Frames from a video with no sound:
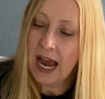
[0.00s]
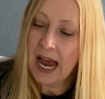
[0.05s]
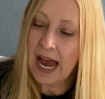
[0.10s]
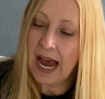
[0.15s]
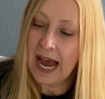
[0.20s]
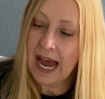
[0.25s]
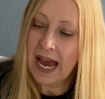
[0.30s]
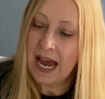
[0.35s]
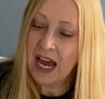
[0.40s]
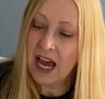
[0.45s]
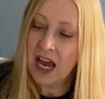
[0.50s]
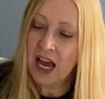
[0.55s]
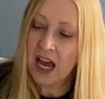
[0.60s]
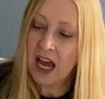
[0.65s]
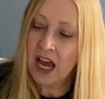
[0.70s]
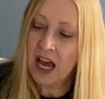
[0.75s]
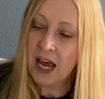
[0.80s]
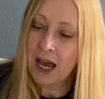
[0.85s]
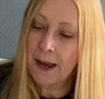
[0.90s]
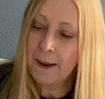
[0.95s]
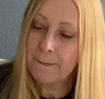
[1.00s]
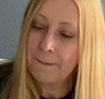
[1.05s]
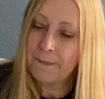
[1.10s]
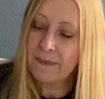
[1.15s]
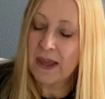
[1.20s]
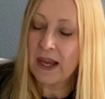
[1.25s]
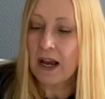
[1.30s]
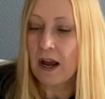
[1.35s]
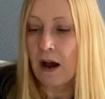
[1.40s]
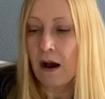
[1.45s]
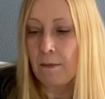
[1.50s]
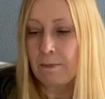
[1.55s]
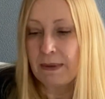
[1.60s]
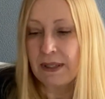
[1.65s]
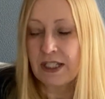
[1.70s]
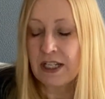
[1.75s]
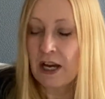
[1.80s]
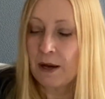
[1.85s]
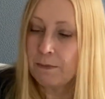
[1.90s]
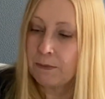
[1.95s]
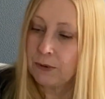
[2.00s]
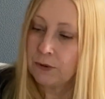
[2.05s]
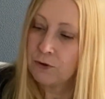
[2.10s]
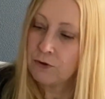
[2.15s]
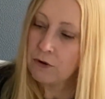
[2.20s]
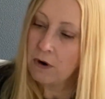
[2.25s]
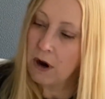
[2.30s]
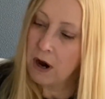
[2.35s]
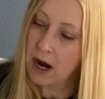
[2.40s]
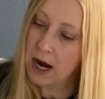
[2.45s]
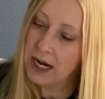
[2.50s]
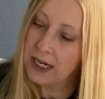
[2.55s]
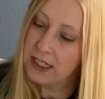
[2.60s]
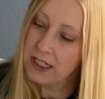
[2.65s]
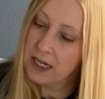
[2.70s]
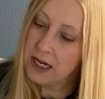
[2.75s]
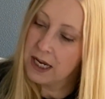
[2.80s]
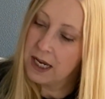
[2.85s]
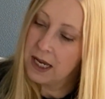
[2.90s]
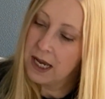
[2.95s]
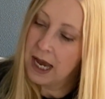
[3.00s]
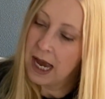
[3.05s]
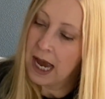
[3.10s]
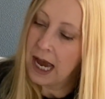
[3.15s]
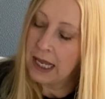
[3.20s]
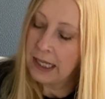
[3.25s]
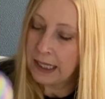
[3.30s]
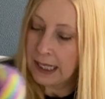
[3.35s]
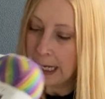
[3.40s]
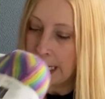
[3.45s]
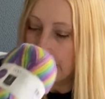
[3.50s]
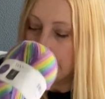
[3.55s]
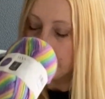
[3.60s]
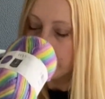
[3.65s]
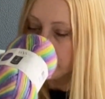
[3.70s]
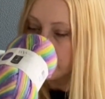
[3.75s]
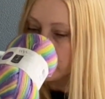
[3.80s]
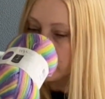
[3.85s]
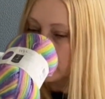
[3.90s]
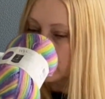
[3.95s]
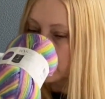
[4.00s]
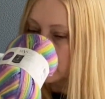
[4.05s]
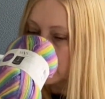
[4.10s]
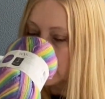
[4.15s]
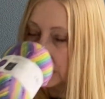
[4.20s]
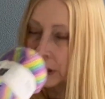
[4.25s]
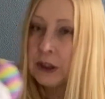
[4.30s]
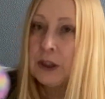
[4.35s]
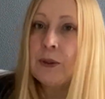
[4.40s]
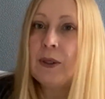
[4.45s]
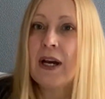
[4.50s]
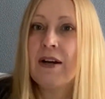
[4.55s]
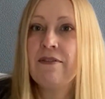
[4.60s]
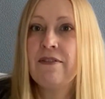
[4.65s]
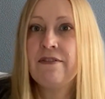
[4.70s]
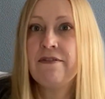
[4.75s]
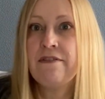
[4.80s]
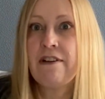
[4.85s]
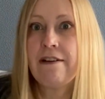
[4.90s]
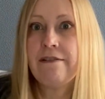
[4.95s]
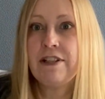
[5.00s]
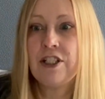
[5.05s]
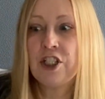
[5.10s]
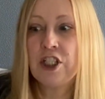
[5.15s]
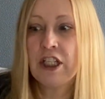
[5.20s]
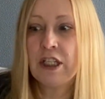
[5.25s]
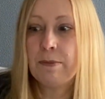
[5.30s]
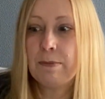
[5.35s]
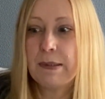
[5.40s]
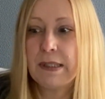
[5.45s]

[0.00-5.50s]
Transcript: They can't be tumble dried, and they do have a very sheepy